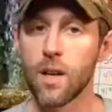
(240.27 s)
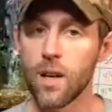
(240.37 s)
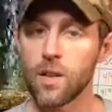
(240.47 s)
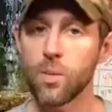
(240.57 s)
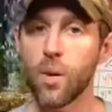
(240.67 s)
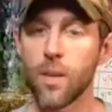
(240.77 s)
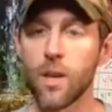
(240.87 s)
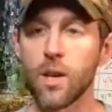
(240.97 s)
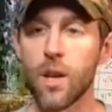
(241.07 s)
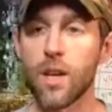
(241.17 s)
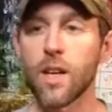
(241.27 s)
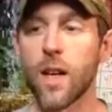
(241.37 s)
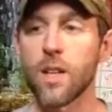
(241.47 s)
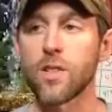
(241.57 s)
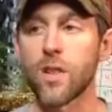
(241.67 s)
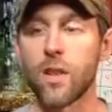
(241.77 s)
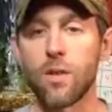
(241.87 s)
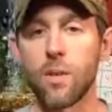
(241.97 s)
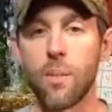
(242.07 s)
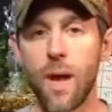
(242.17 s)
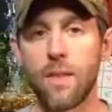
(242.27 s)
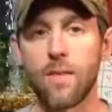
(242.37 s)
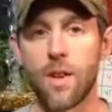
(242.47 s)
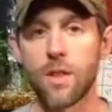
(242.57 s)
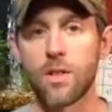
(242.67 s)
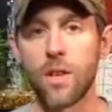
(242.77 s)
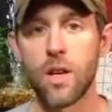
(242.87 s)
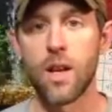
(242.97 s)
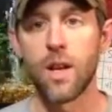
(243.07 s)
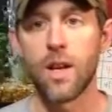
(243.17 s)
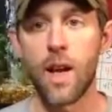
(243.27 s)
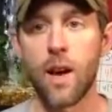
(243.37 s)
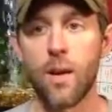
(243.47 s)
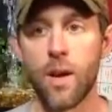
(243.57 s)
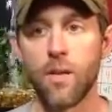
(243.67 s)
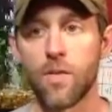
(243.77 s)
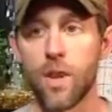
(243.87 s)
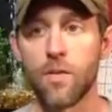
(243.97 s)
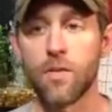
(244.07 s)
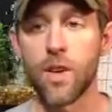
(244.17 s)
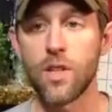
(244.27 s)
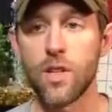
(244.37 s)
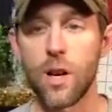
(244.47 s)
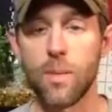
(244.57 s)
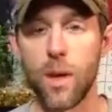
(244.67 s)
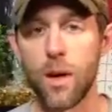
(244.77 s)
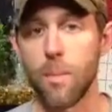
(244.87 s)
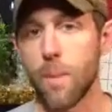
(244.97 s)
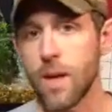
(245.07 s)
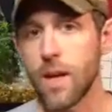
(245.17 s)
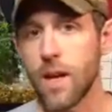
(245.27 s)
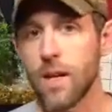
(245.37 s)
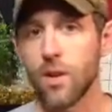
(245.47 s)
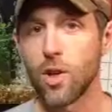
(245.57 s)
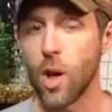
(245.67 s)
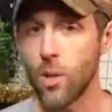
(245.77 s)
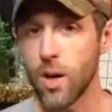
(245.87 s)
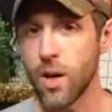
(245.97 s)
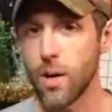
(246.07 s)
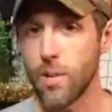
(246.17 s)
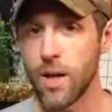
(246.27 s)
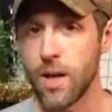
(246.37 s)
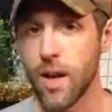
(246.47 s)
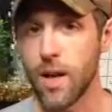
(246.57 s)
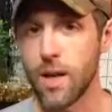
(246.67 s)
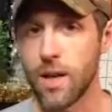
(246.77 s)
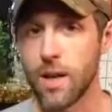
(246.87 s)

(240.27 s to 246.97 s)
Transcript: that's probably a good indication that you can buy the fish. Now, if the fish come in on a Monday and you go in on a Monday,